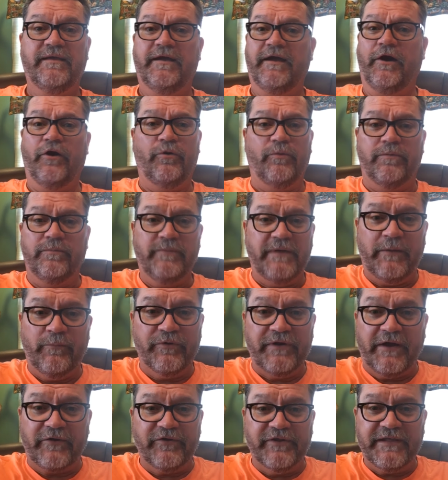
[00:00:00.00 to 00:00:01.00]
Oh, and
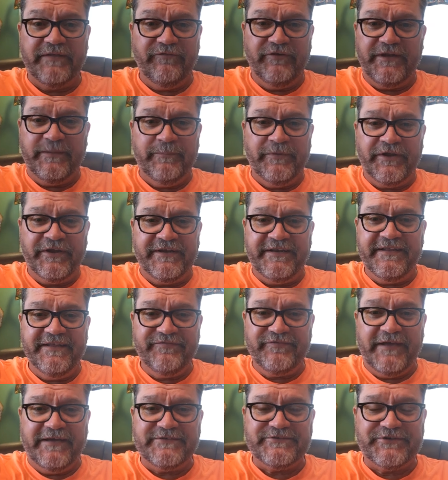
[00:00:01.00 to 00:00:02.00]
we're not going to give you any money to
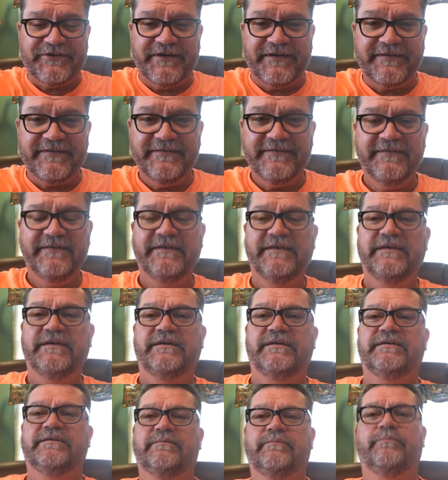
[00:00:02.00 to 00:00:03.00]
get that truck.
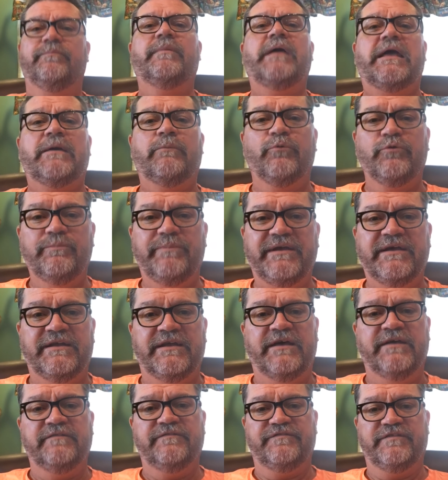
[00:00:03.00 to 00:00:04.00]
It would be an
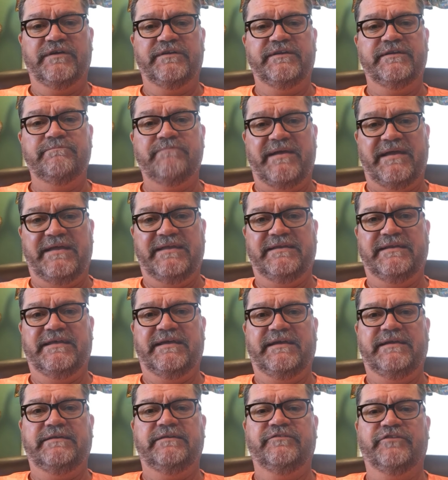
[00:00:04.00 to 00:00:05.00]
unfunded
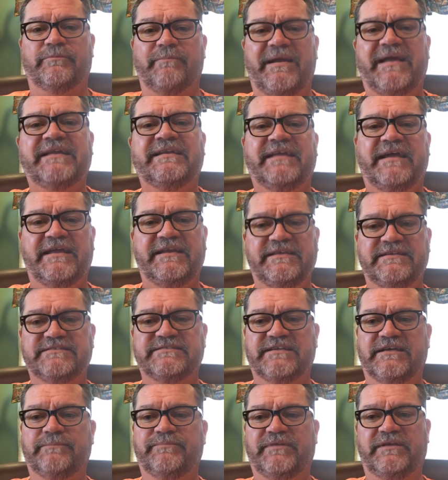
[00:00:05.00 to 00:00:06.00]
mandate. They're mandating
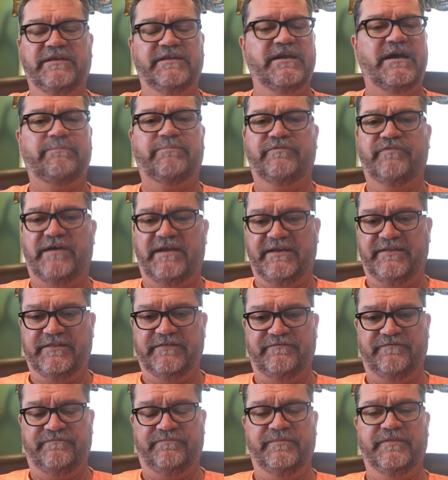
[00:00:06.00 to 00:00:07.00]
something and not
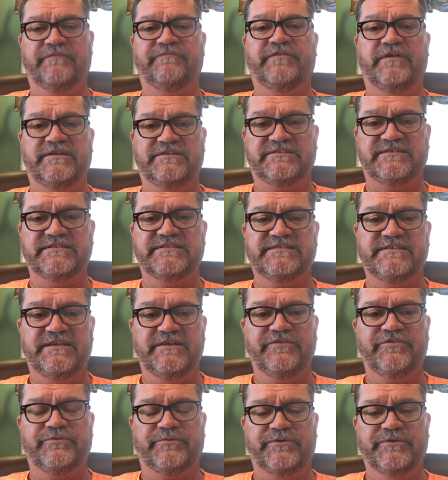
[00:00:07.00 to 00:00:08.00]
providing the funds to see
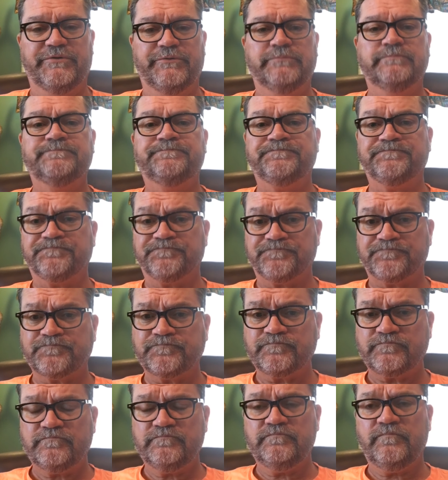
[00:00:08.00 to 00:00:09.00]
it through.
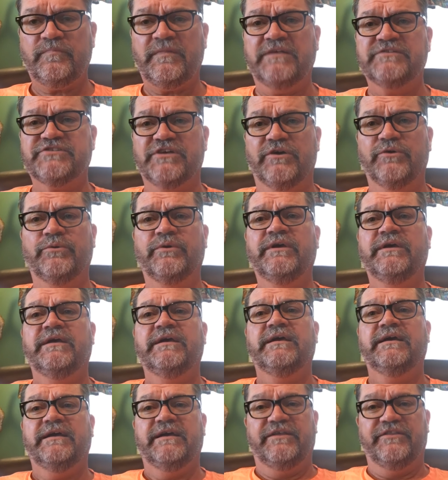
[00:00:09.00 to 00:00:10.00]
So
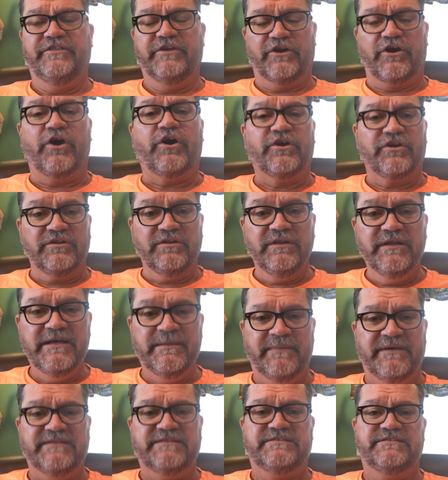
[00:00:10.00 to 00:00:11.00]
there are
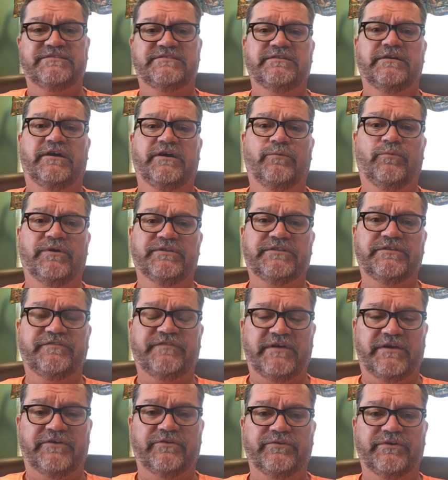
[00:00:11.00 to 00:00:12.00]
limits on what the
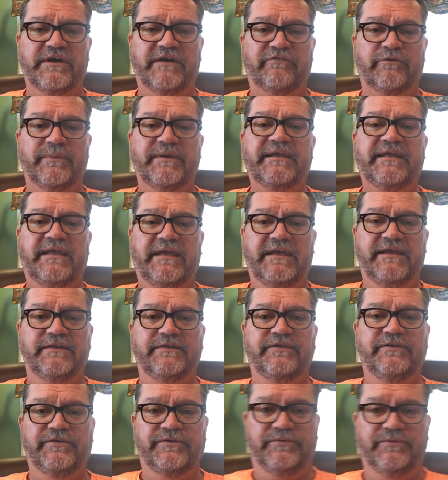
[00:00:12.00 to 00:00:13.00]
federal government
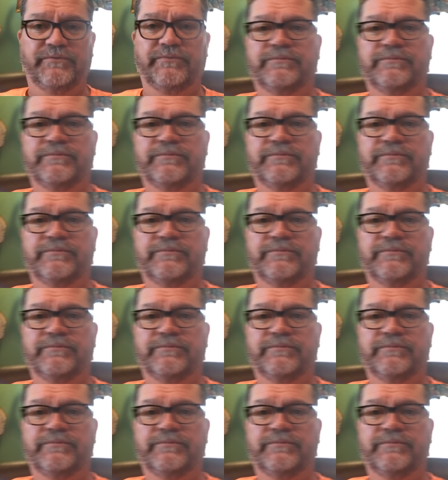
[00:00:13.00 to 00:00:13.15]
can do.